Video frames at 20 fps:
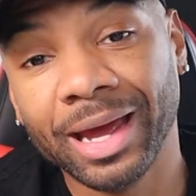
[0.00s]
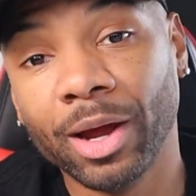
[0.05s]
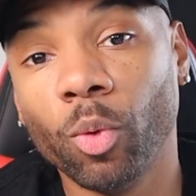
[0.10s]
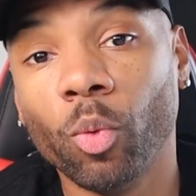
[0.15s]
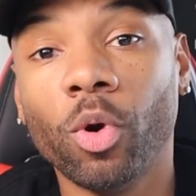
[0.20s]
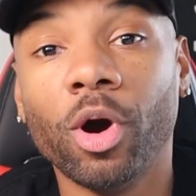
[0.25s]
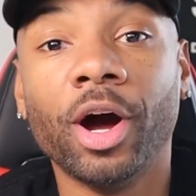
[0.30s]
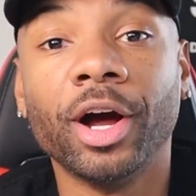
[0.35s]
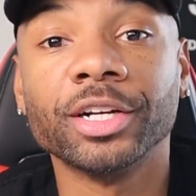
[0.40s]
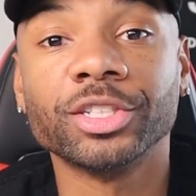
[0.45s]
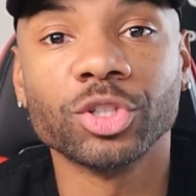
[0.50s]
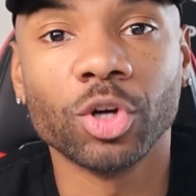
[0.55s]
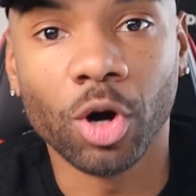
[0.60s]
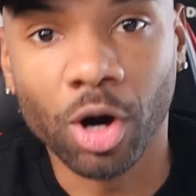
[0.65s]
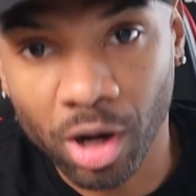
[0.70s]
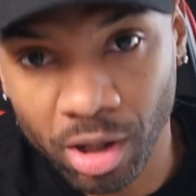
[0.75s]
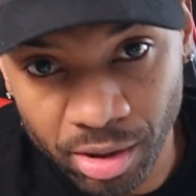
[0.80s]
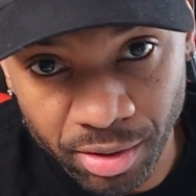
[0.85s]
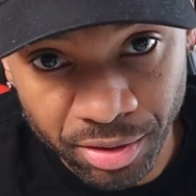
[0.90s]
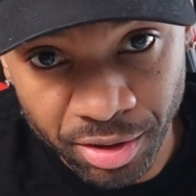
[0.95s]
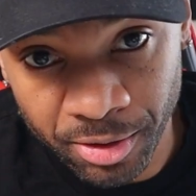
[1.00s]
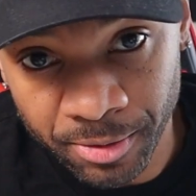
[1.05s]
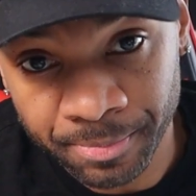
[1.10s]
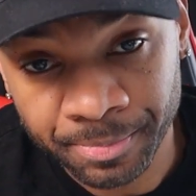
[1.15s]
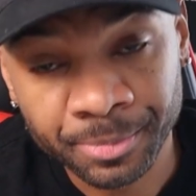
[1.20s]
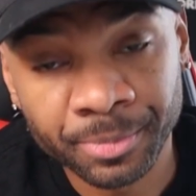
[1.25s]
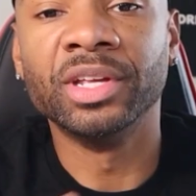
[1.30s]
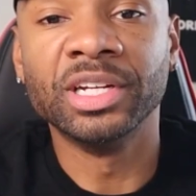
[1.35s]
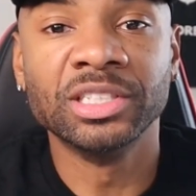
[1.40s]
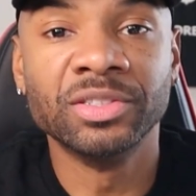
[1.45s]
and watch all of them.
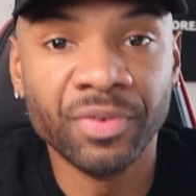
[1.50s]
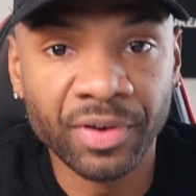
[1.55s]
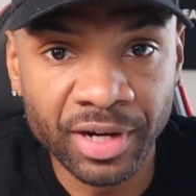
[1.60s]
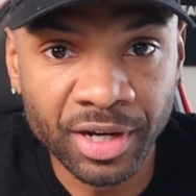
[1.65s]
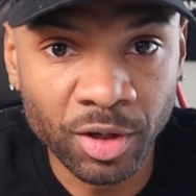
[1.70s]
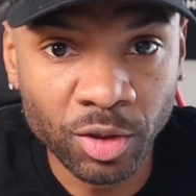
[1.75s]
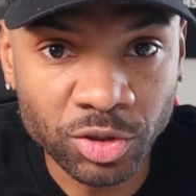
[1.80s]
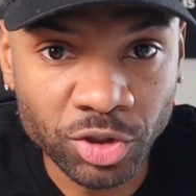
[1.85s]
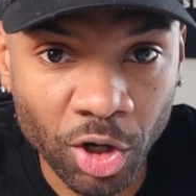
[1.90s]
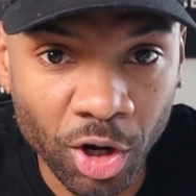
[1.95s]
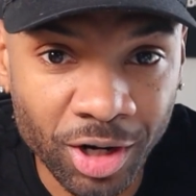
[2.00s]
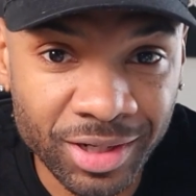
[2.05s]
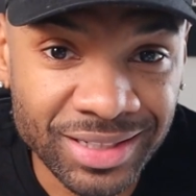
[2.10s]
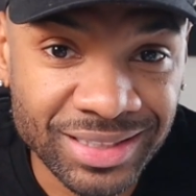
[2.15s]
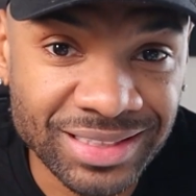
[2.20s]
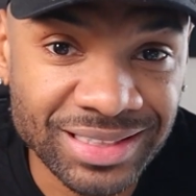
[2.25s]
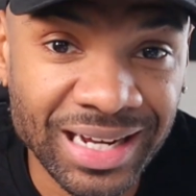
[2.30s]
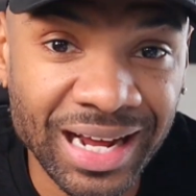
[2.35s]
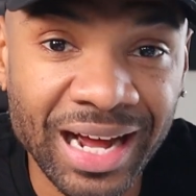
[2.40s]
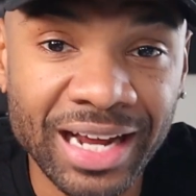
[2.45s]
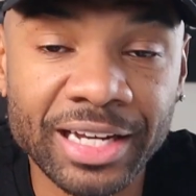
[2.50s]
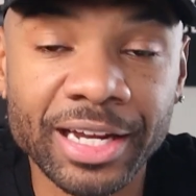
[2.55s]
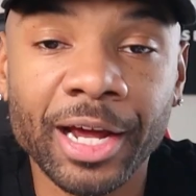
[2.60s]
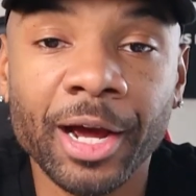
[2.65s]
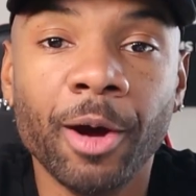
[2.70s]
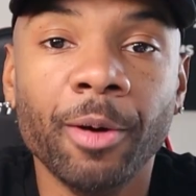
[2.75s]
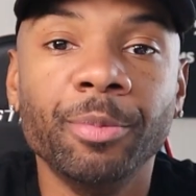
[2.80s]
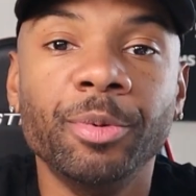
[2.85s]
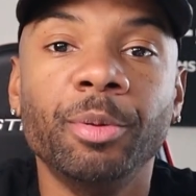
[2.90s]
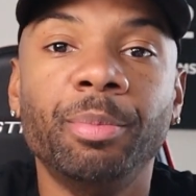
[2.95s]
These videos are designed to
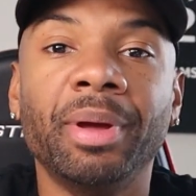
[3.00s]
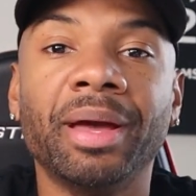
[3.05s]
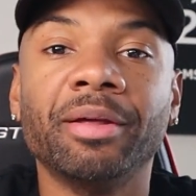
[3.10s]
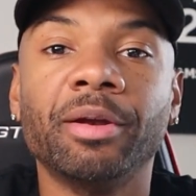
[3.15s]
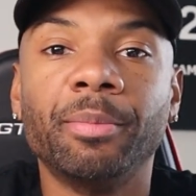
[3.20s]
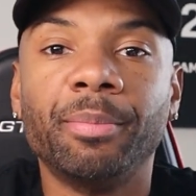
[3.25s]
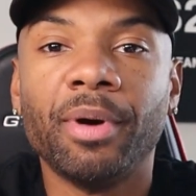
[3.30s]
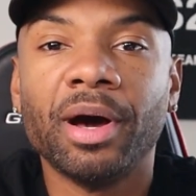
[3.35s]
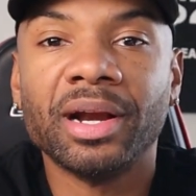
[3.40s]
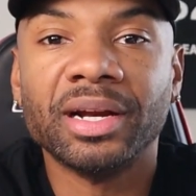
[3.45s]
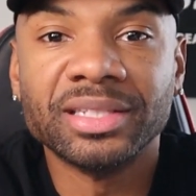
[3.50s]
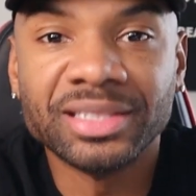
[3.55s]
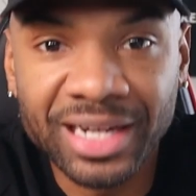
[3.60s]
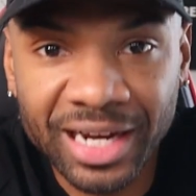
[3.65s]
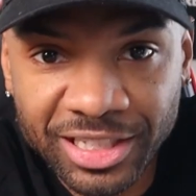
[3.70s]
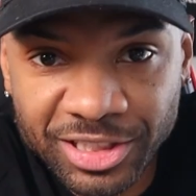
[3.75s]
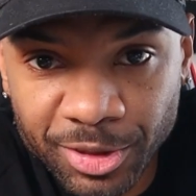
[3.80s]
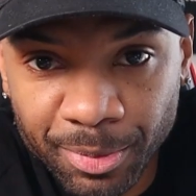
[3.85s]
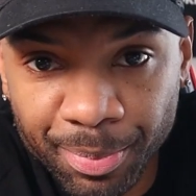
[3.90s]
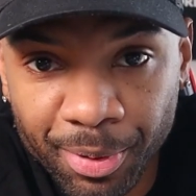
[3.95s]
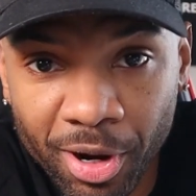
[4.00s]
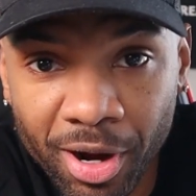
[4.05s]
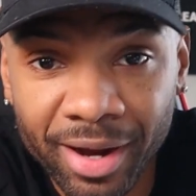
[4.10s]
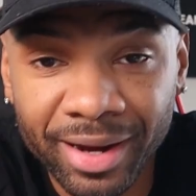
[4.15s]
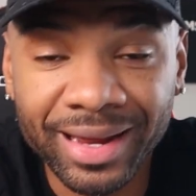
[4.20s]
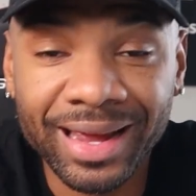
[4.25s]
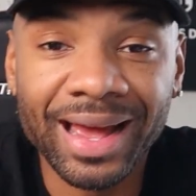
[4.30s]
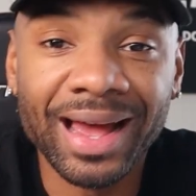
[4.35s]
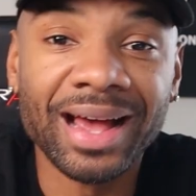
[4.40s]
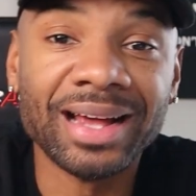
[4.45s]
help you be able to monetize your
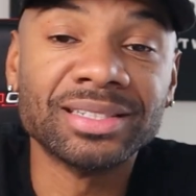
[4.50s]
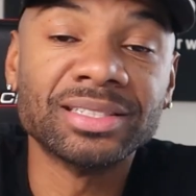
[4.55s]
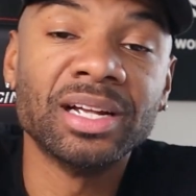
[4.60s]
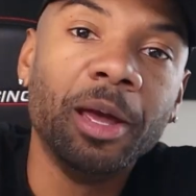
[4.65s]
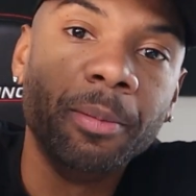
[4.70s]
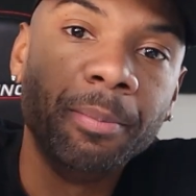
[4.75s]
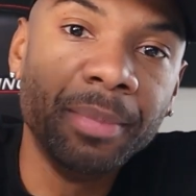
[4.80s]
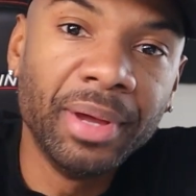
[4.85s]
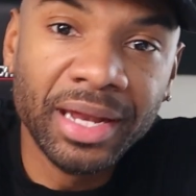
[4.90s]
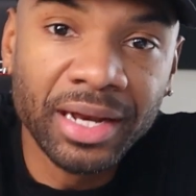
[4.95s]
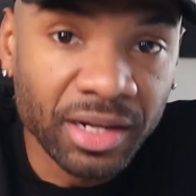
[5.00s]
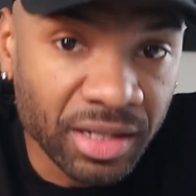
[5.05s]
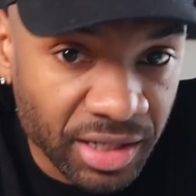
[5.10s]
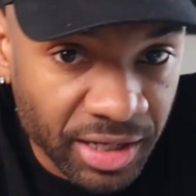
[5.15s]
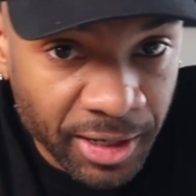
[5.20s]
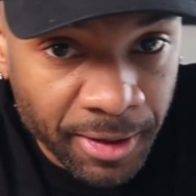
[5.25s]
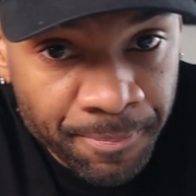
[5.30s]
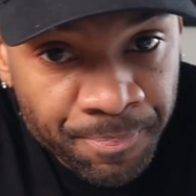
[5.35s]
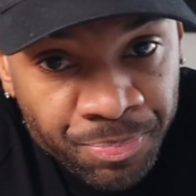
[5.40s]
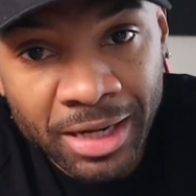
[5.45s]
podcast immediately.